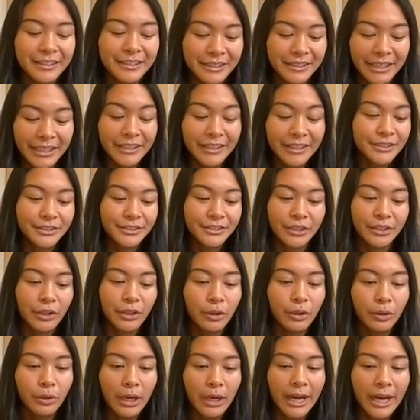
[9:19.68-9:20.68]
Yes,
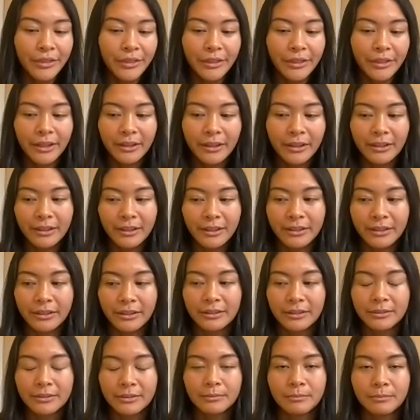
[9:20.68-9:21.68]
so I think
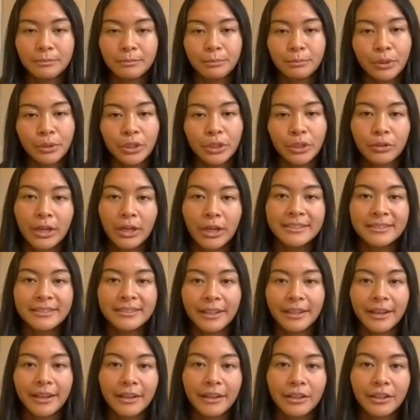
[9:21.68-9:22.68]

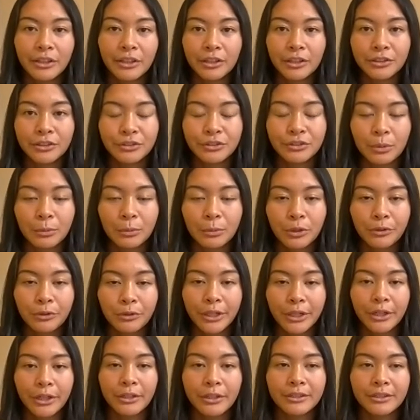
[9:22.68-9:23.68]
progressing in your swim
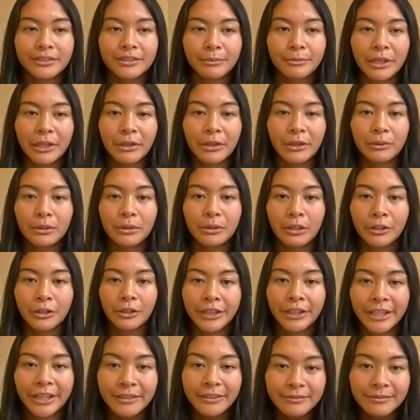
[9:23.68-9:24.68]
career is about
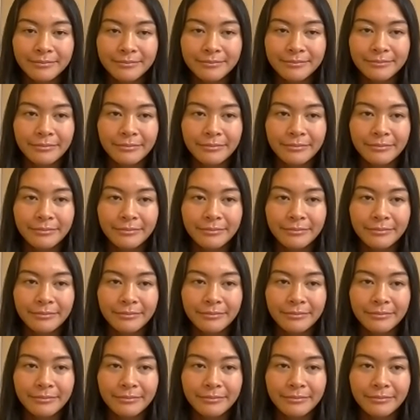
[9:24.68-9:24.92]
learning.